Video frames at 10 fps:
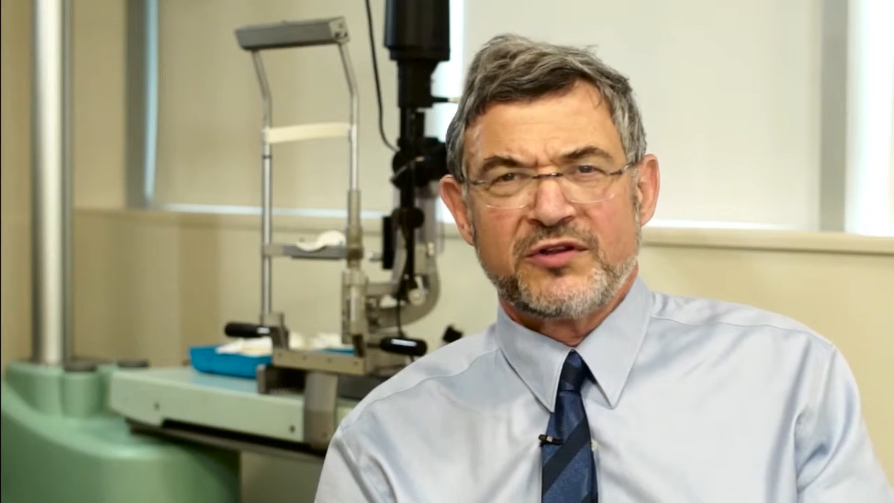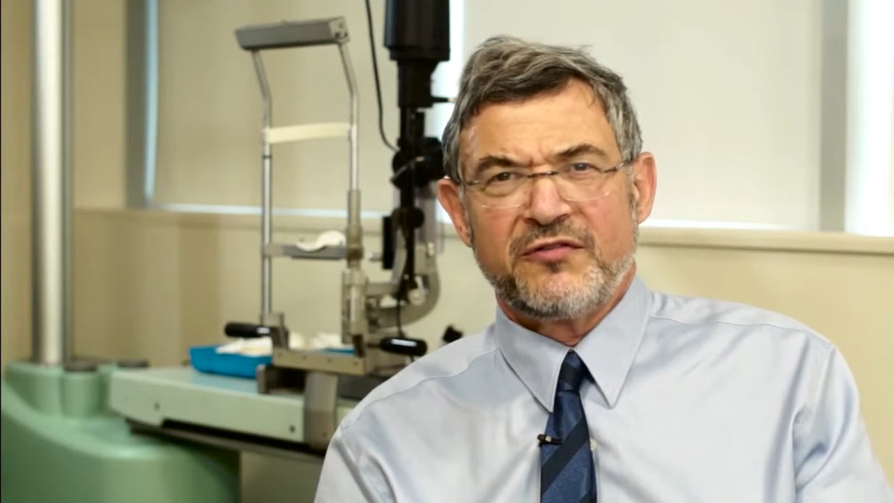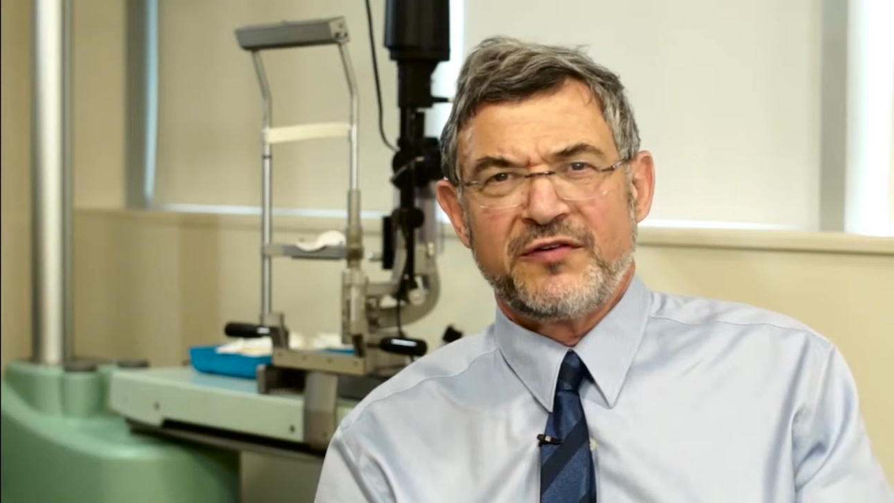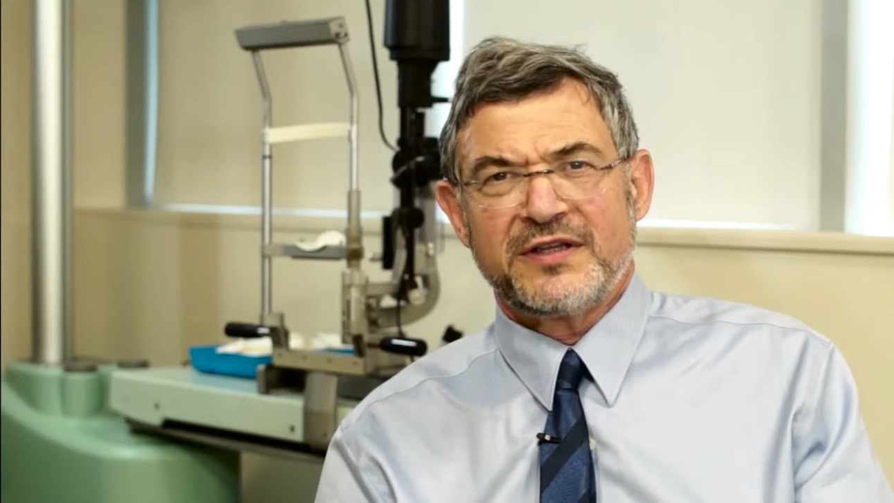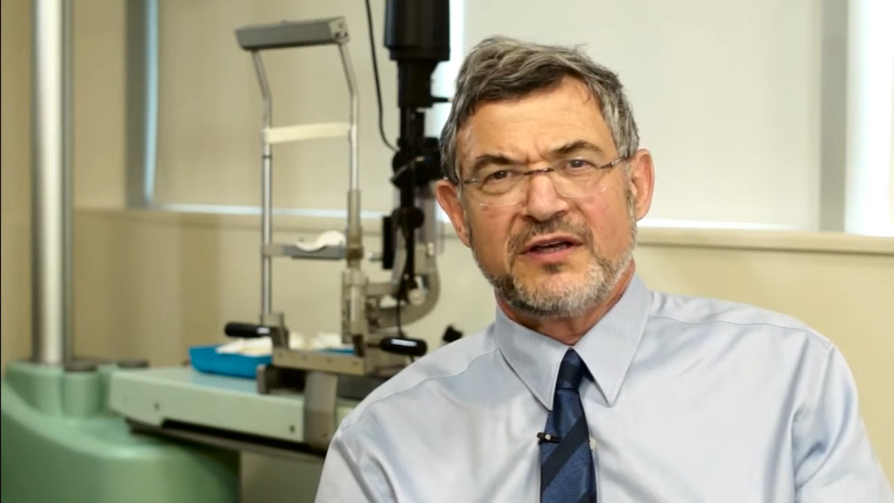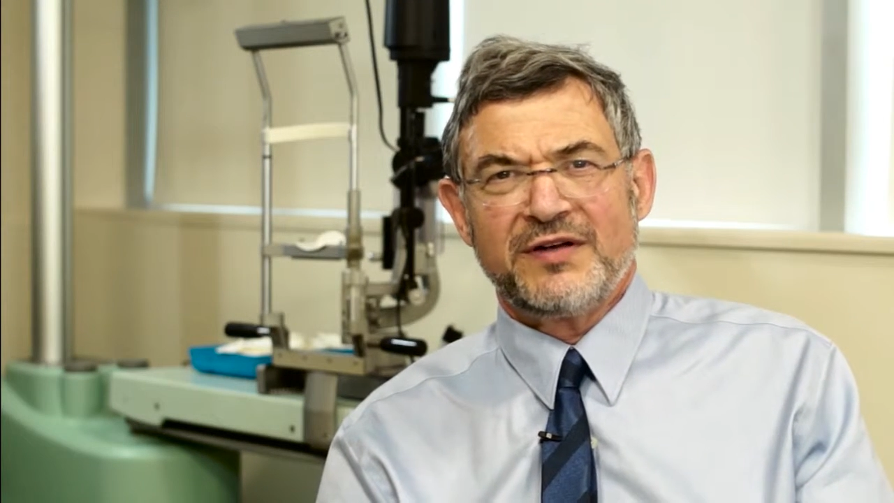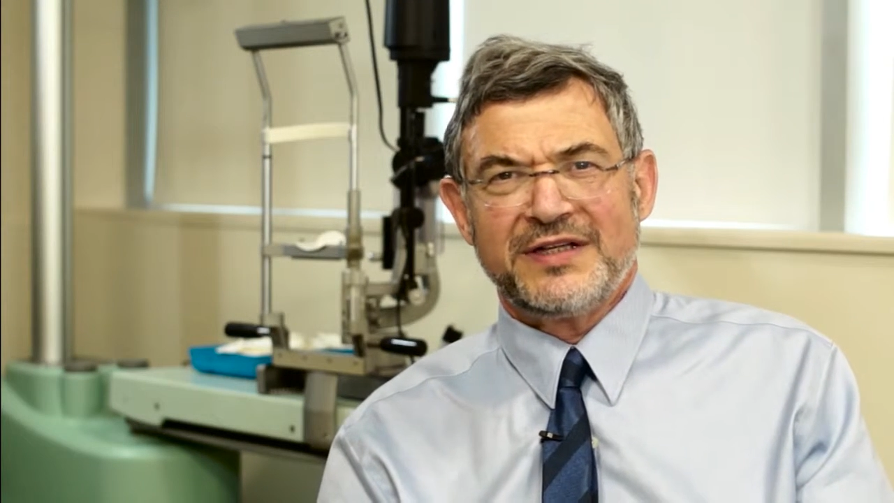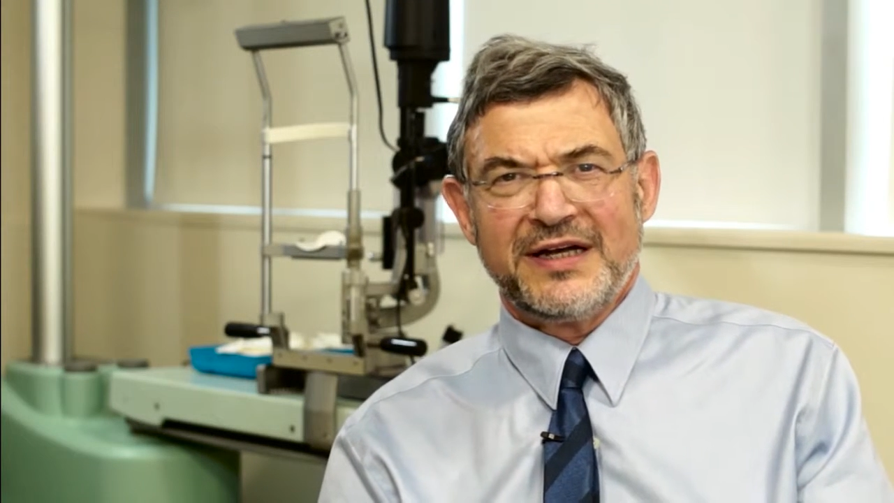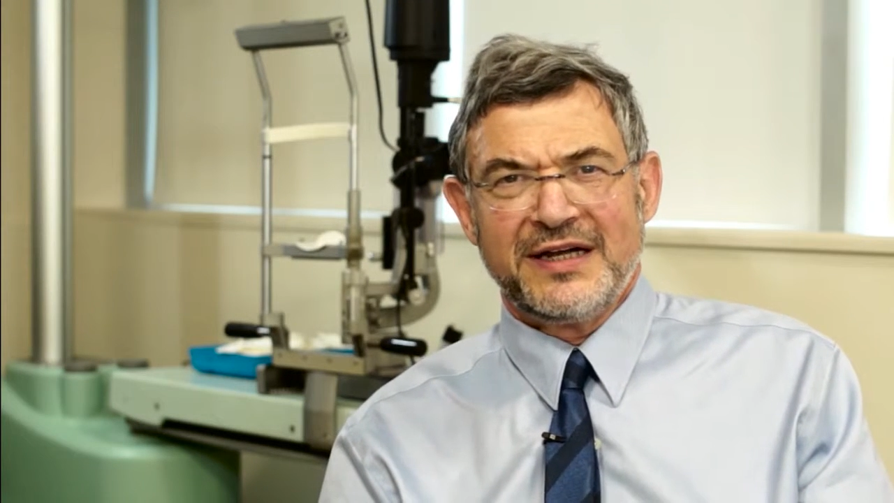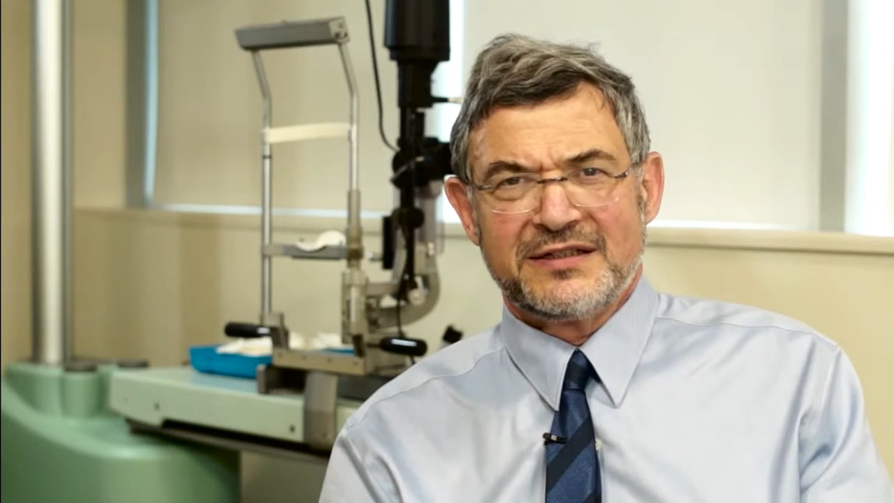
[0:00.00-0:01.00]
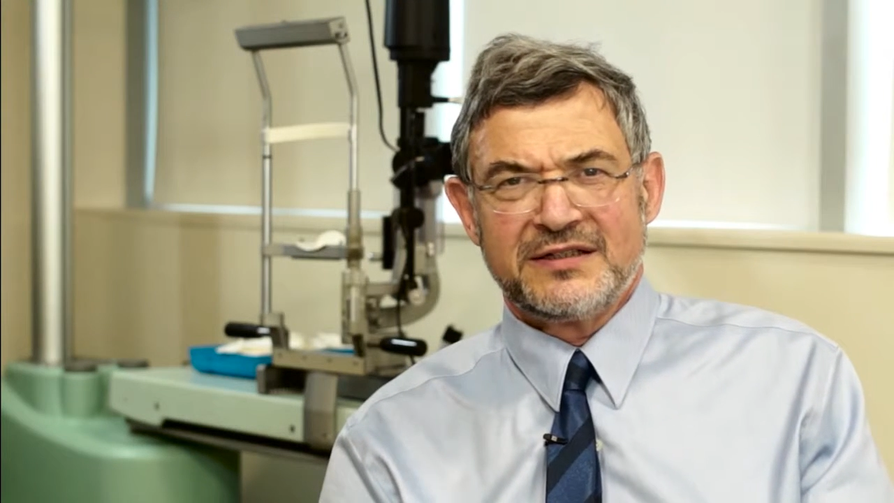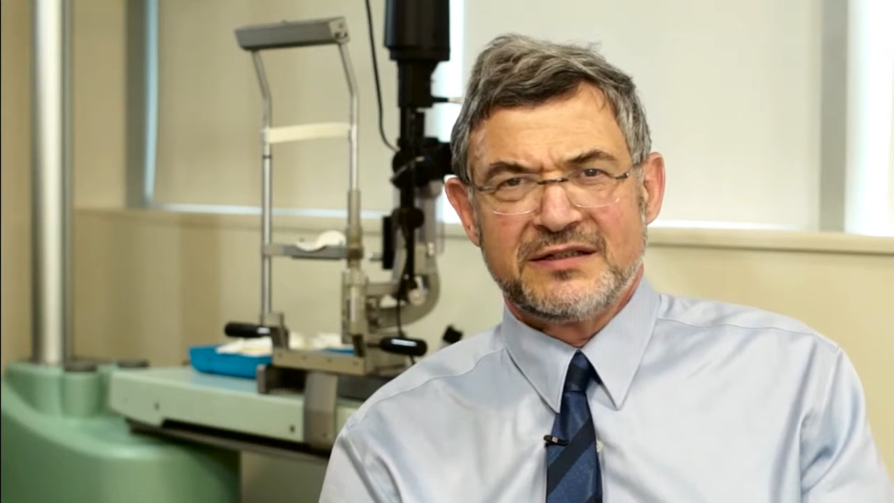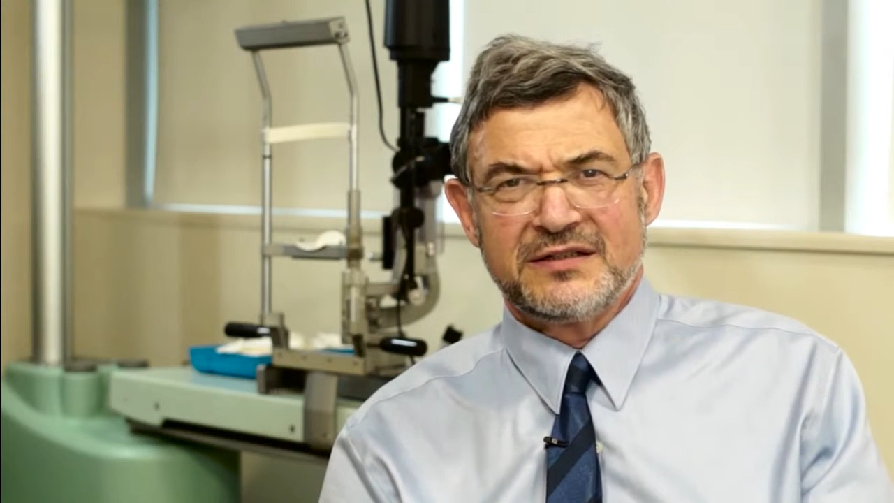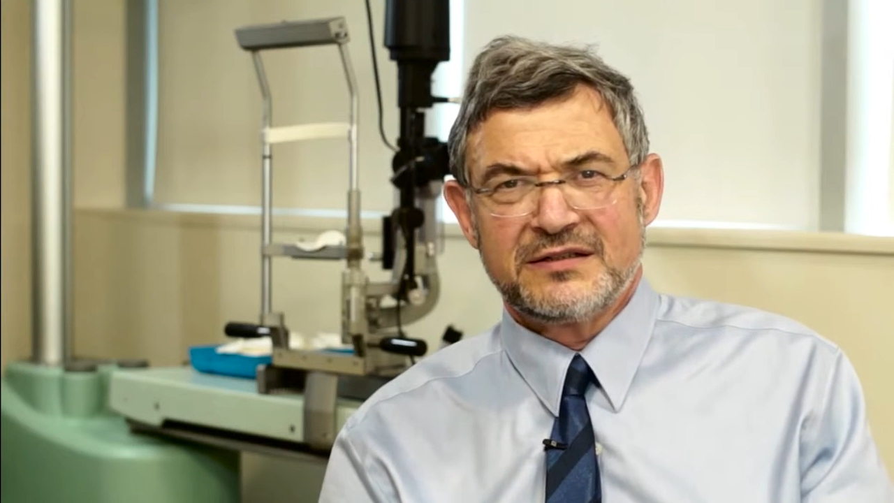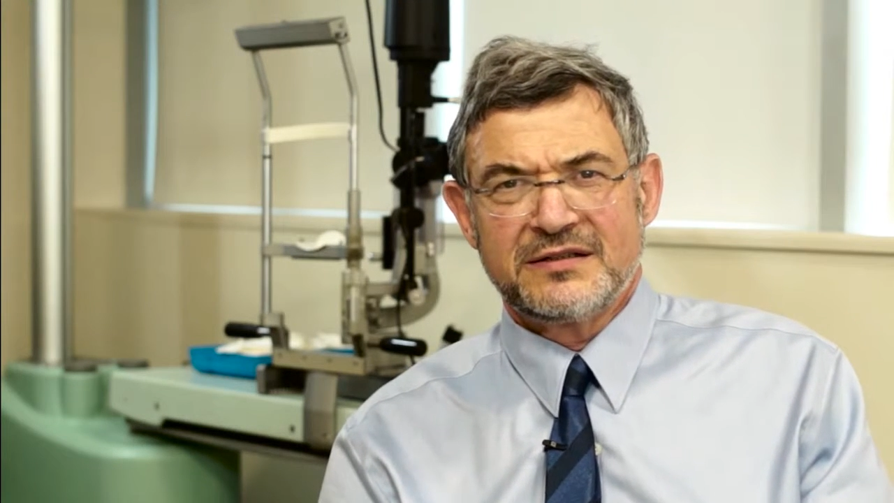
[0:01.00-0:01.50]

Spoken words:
effectively dilated,